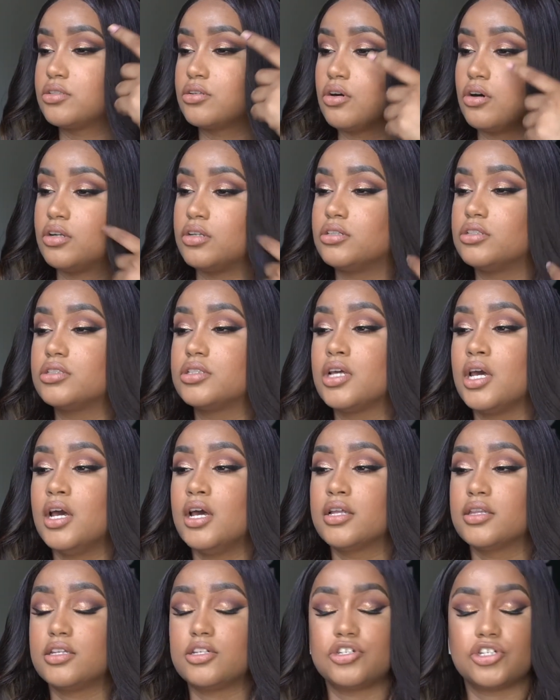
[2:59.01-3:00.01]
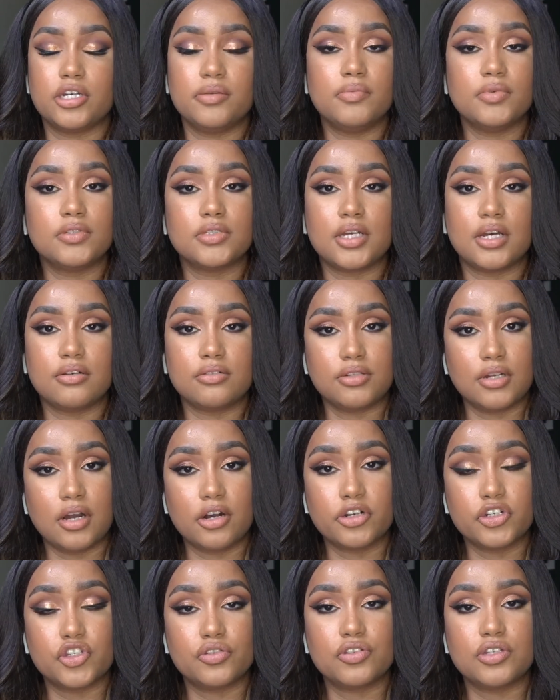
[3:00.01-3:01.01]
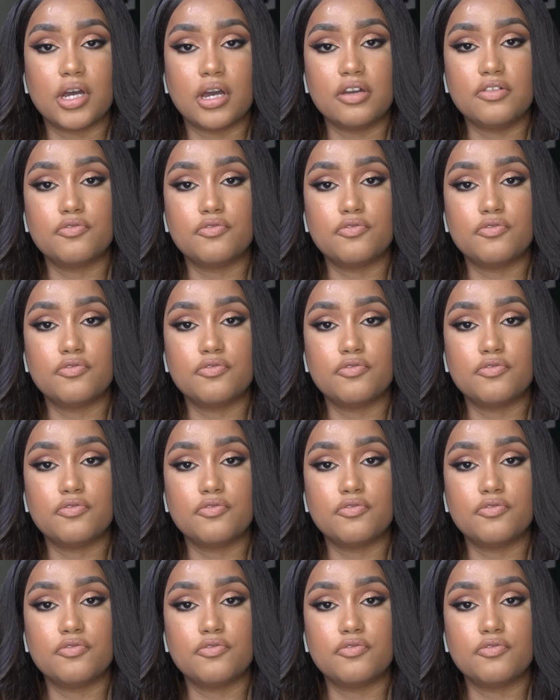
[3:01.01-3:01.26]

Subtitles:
colors. The shimmers are to die